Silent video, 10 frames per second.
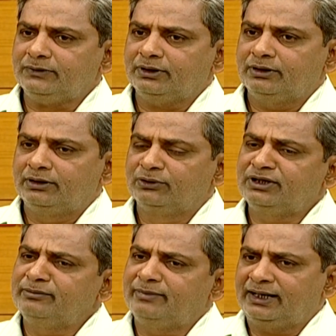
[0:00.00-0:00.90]

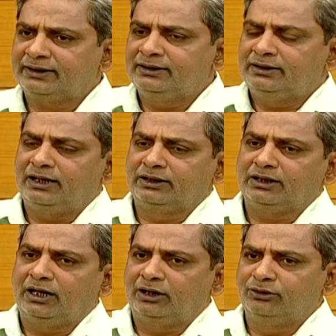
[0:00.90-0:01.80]
looking back at
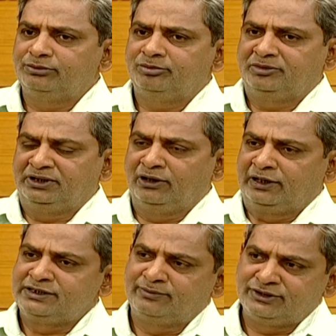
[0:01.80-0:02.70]
how the
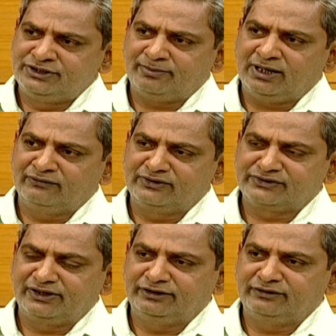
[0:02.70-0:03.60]
knowledge about Japan was
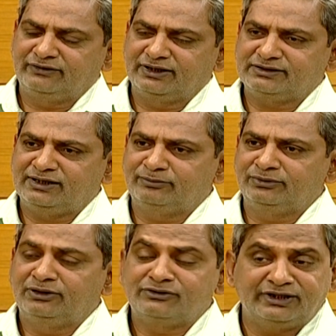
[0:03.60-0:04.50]
created, for example.
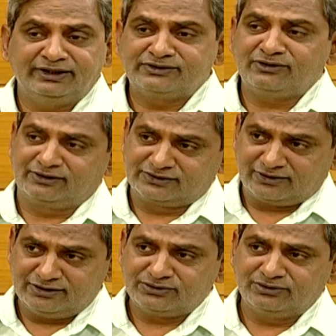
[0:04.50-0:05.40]
Now, Chinese scholars
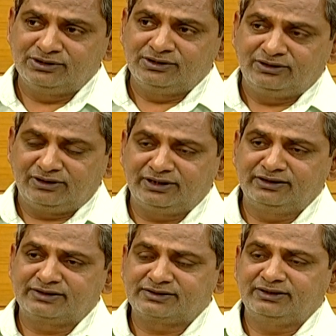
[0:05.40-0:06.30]
also are
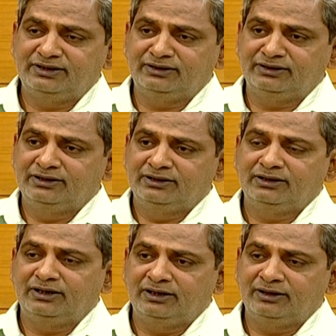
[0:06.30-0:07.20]
interested in
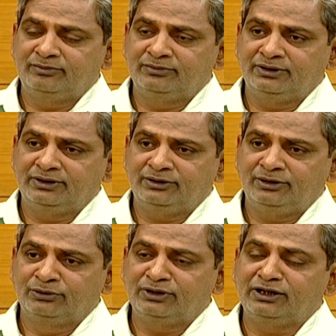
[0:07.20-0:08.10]

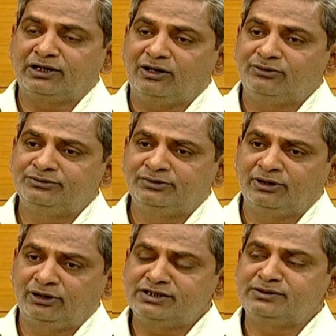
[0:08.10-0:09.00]
looking at how
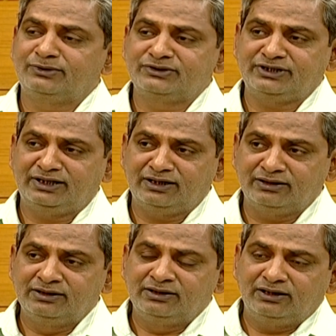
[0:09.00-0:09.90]
knowledge about China
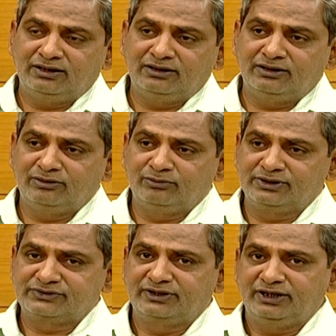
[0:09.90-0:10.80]

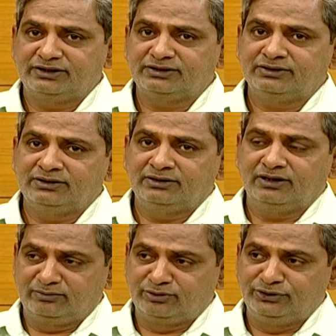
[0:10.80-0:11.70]
was created
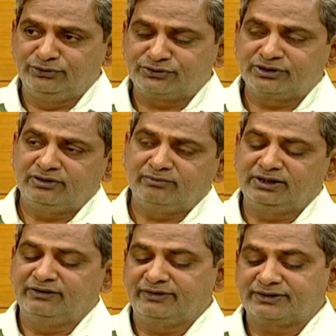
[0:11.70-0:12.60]
and produced by
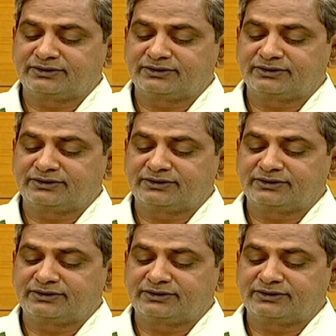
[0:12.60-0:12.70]
the West.